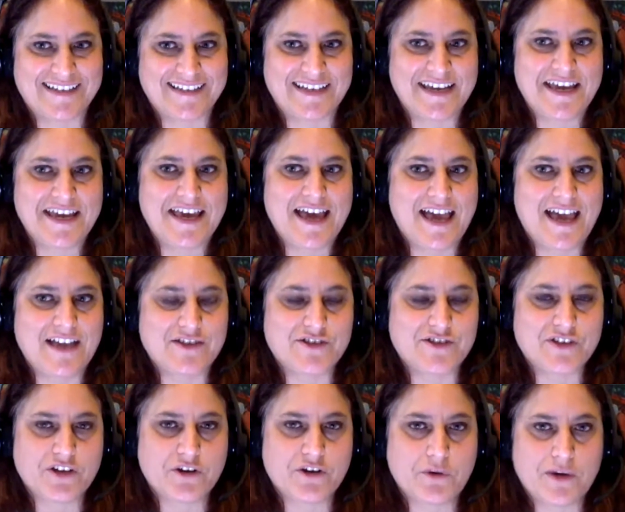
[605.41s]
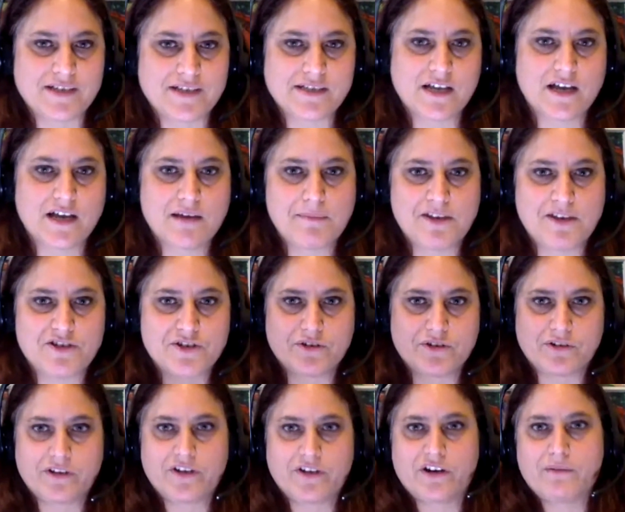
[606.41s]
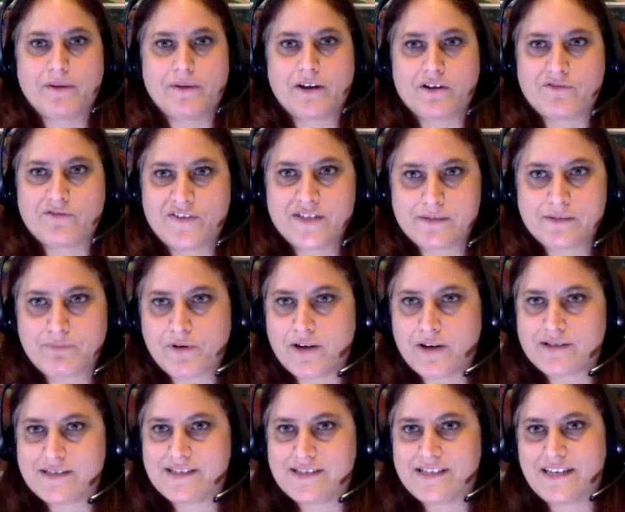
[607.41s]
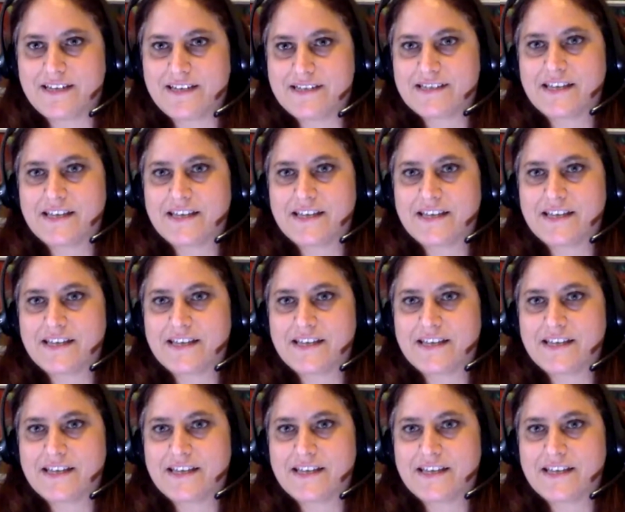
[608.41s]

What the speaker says: And so I saw a mention earlier about our visa processes.